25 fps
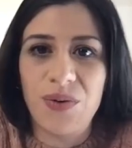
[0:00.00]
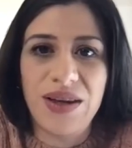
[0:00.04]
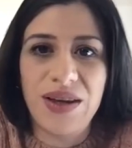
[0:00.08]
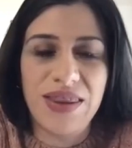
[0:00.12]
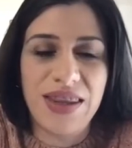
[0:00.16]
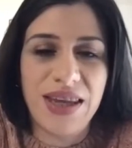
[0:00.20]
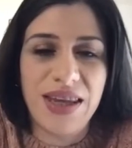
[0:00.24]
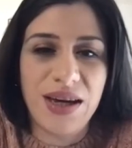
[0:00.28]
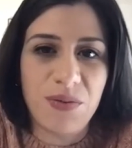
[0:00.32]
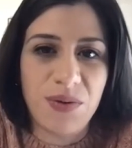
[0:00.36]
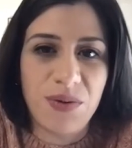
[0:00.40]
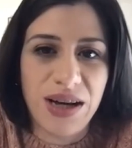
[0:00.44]

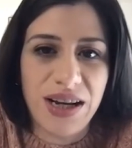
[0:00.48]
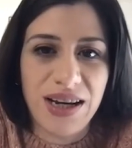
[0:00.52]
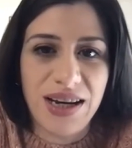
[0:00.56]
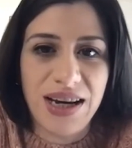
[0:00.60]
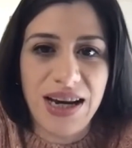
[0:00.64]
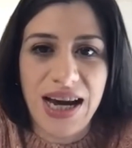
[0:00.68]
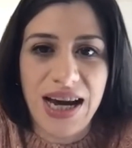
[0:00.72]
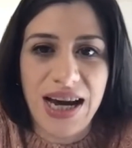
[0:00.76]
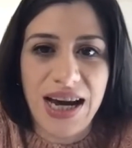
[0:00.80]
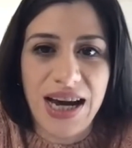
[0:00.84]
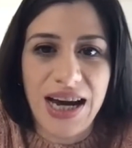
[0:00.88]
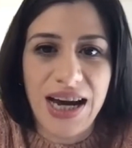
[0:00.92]
When they
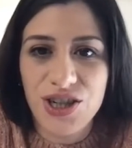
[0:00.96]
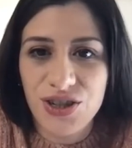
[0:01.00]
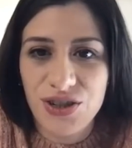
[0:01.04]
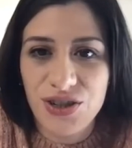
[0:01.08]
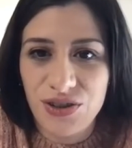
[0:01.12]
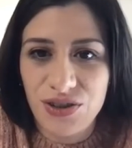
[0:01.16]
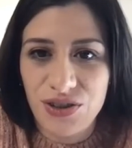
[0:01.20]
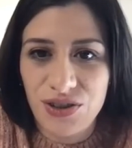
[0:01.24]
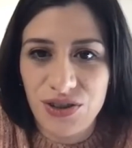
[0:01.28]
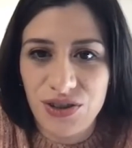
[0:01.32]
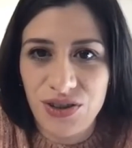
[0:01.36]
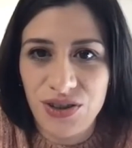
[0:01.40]
went
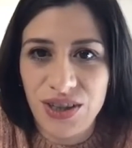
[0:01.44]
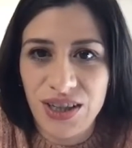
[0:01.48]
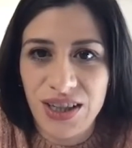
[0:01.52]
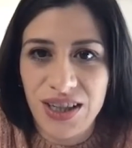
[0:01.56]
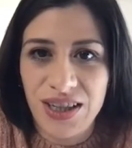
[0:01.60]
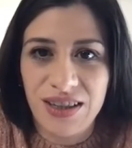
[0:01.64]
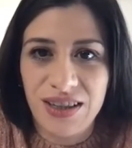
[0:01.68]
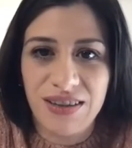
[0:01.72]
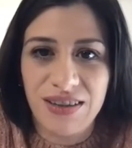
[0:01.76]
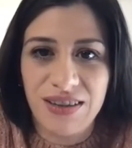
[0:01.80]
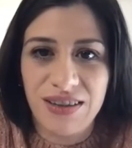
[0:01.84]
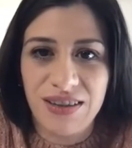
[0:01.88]

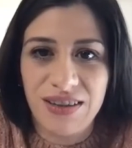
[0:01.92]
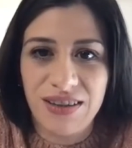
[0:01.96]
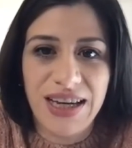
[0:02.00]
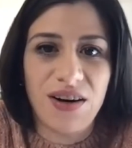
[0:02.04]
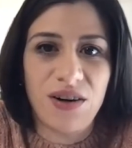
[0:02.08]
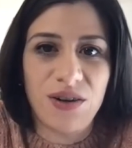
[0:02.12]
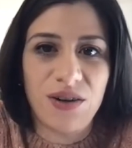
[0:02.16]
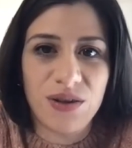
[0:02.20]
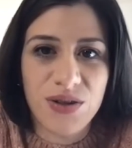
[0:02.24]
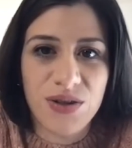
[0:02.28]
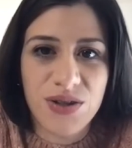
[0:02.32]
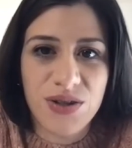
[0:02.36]
national,
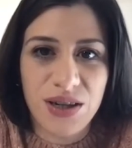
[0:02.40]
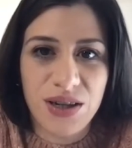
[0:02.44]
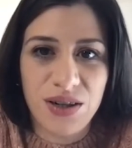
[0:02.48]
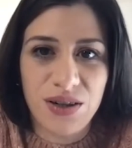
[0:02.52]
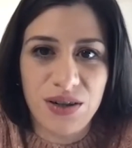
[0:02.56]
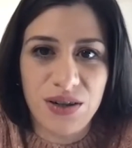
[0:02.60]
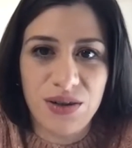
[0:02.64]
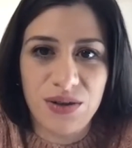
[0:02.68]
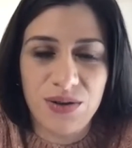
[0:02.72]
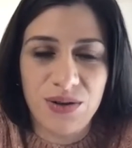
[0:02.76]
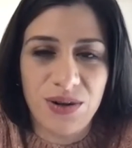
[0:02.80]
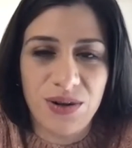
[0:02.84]
they
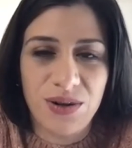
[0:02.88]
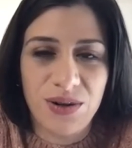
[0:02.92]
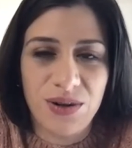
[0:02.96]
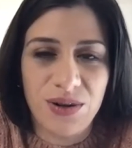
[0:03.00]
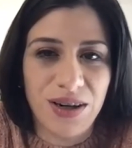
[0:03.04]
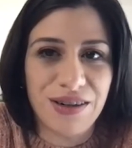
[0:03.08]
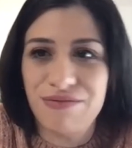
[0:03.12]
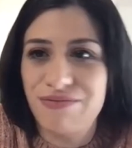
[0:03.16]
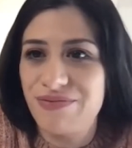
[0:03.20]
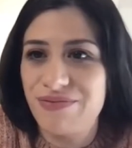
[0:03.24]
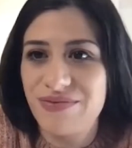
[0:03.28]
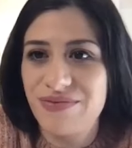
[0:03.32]
also,
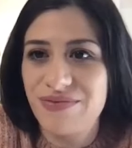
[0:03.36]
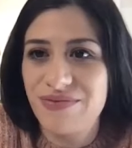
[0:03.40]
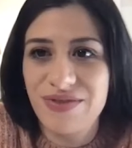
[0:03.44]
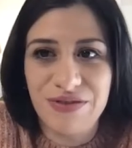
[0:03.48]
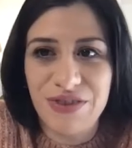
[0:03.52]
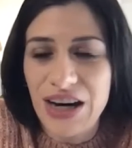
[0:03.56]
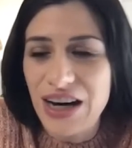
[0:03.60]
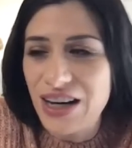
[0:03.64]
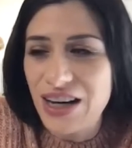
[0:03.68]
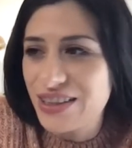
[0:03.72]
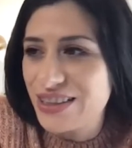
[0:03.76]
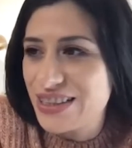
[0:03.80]
on a
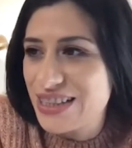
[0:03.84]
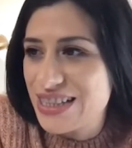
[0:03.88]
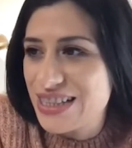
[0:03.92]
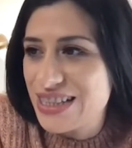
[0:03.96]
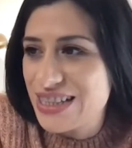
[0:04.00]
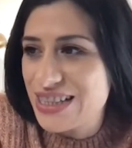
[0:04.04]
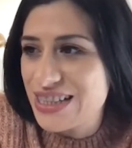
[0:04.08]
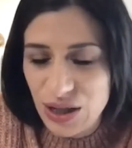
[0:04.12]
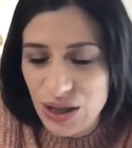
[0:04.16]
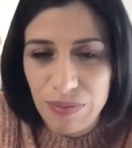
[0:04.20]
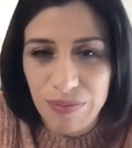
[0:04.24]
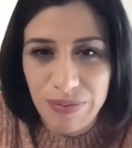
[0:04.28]

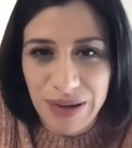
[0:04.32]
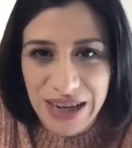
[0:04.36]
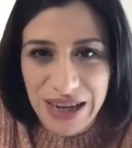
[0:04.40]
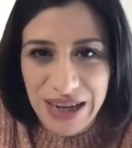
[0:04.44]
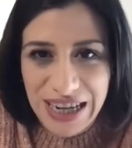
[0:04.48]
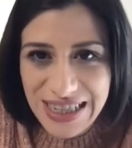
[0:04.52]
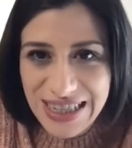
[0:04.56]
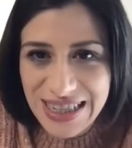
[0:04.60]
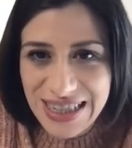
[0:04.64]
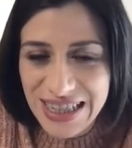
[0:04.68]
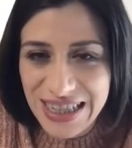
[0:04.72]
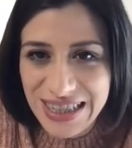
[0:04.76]
volunteer
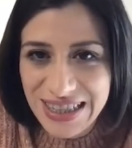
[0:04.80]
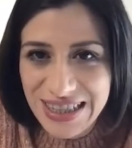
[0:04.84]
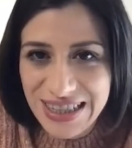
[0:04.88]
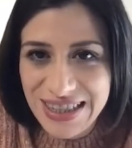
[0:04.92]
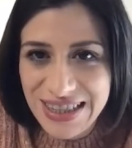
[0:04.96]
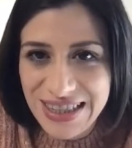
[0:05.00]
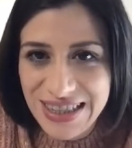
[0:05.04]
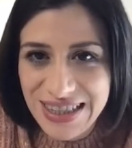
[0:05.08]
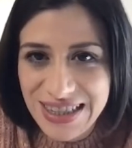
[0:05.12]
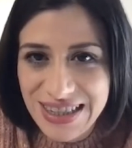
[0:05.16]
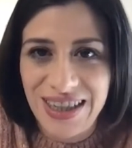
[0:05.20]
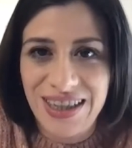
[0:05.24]

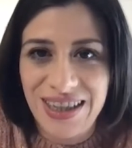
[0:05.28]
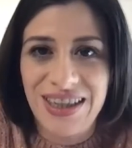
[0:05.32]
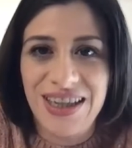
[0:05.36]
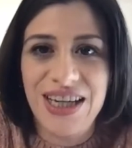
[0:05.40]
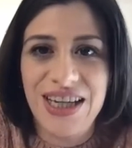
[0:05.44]
basis,